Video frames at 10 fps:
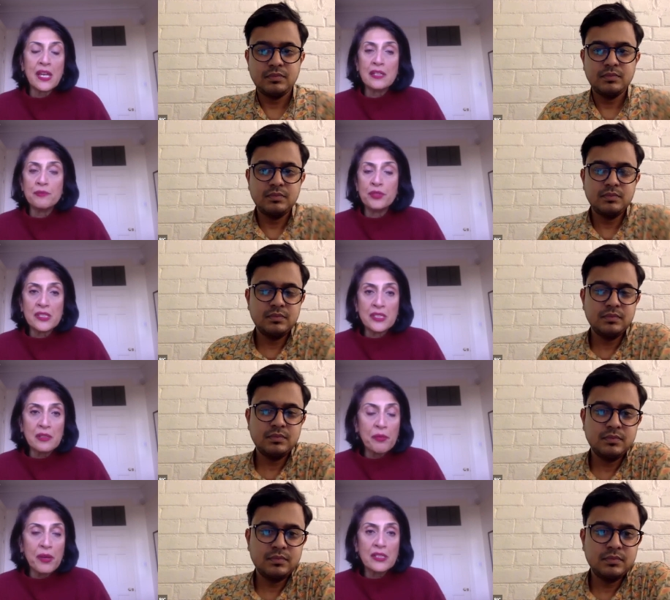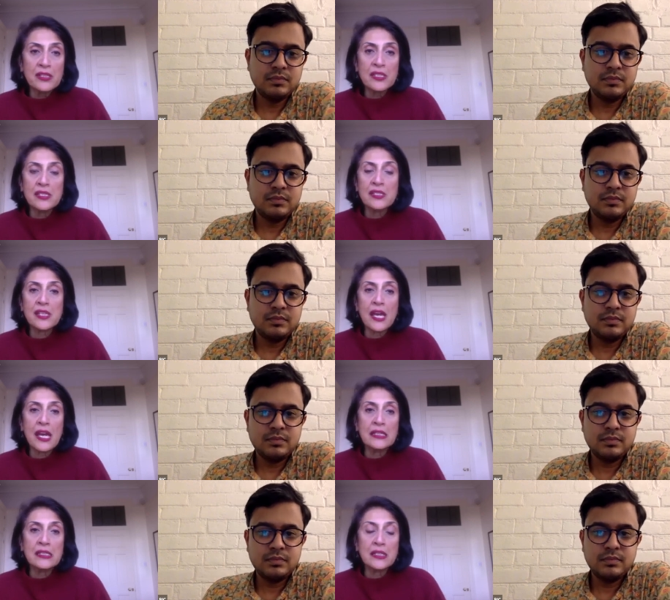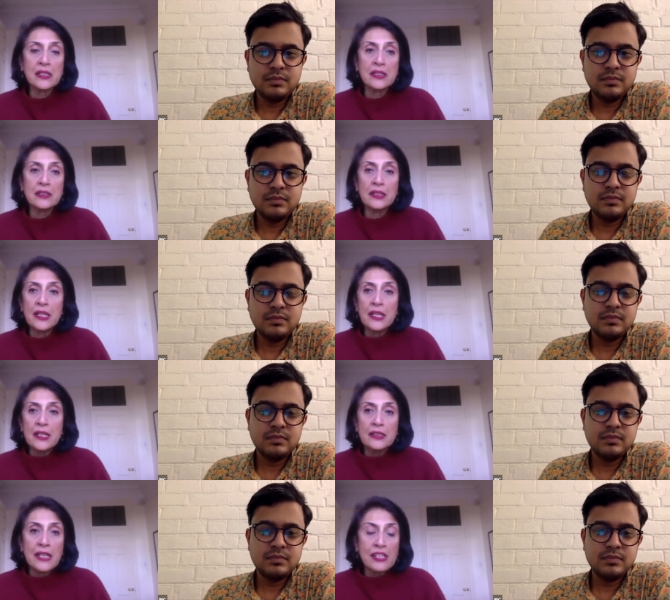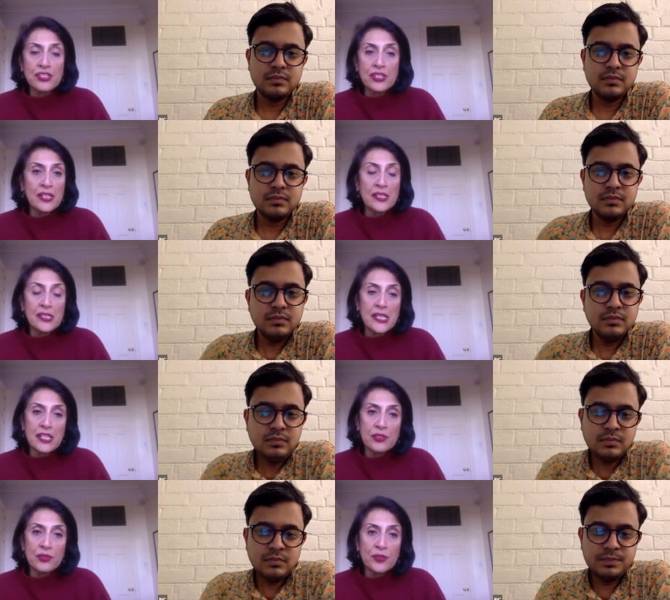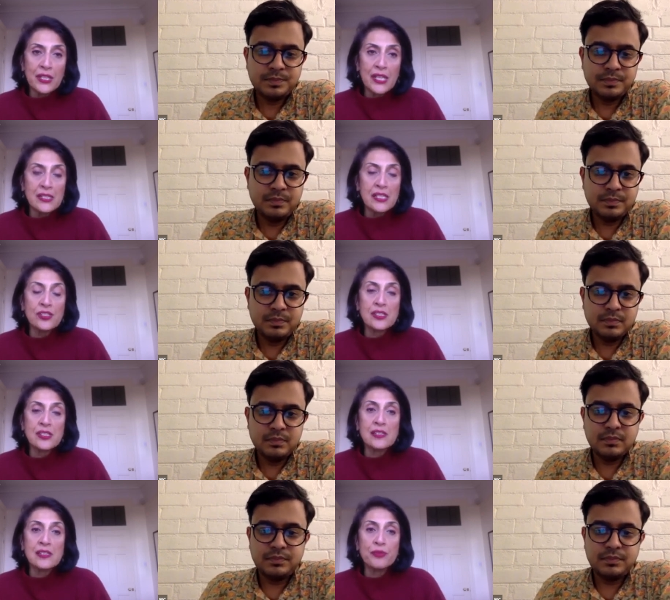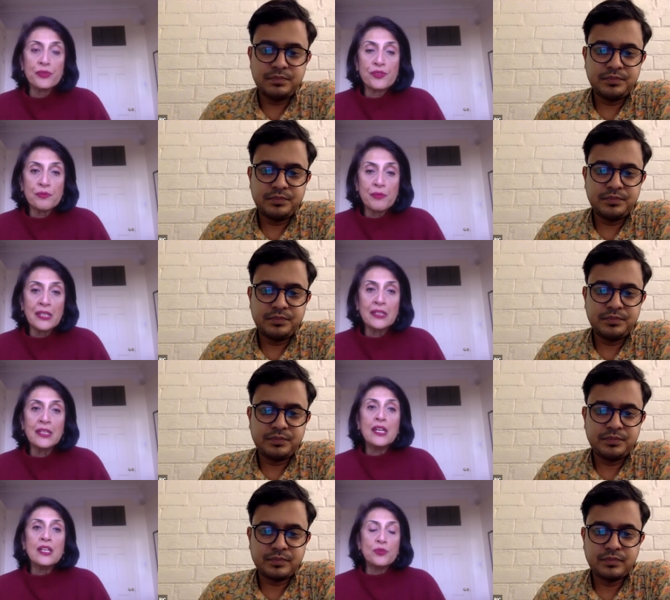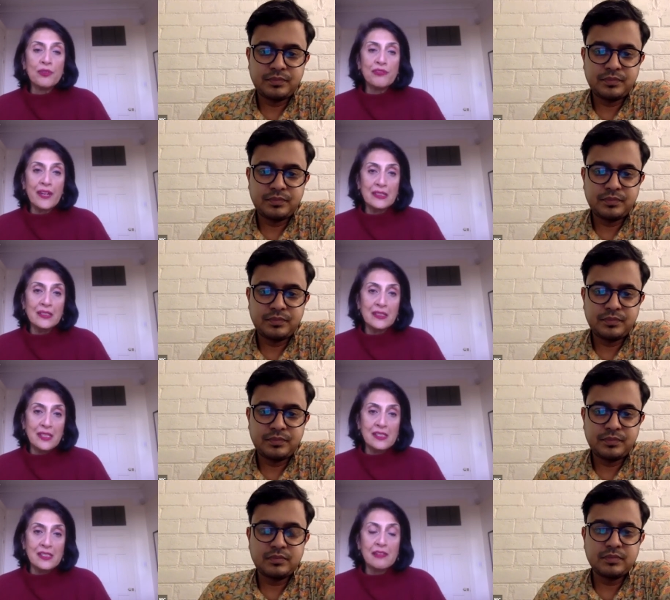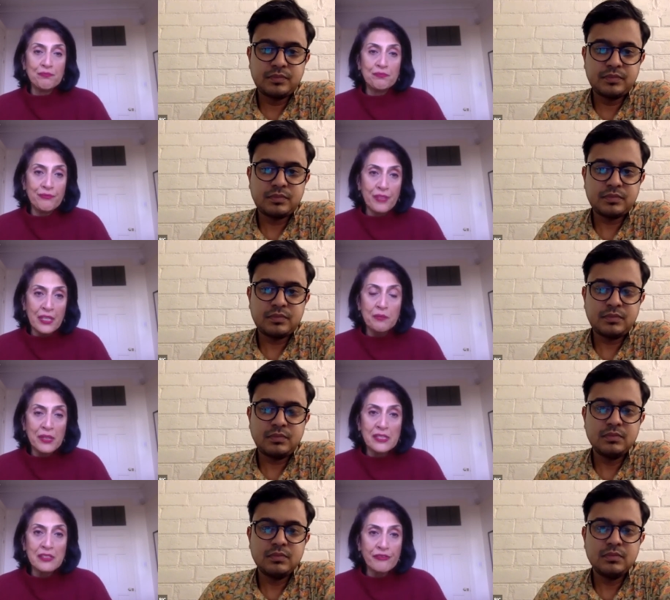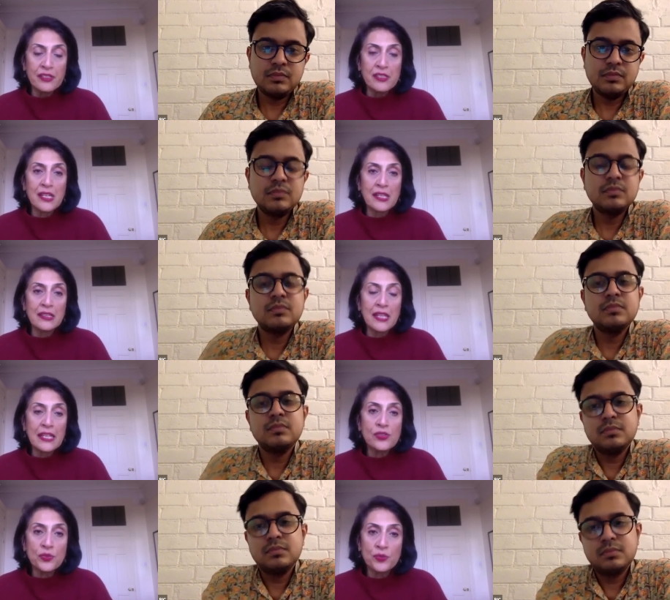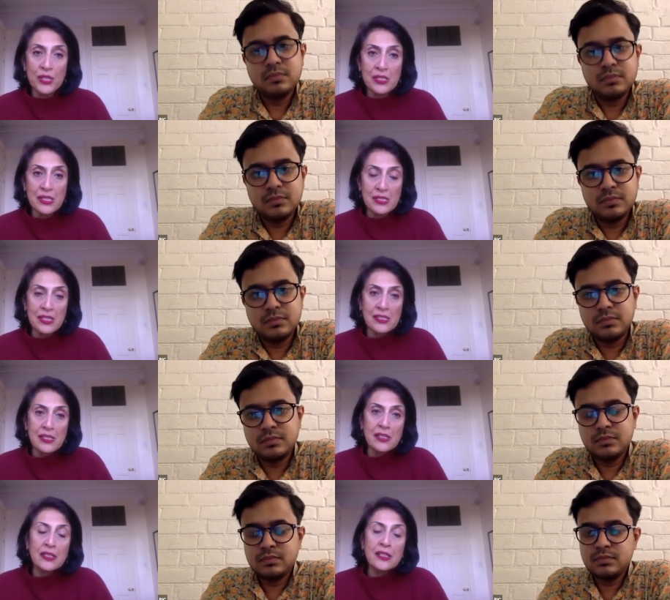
Speaker 1: and political parties and uh, national and international organizations as opposed to men, you will find that there's a very big difference. And that too is, is, is a,